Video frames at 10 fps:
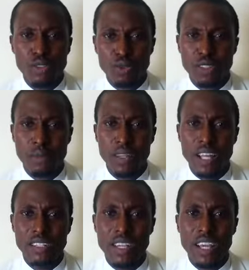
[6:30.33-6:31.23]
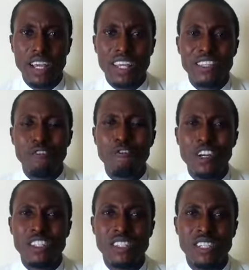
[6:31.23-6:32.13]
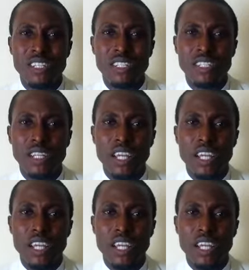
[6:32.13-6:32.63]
I told them that the first thing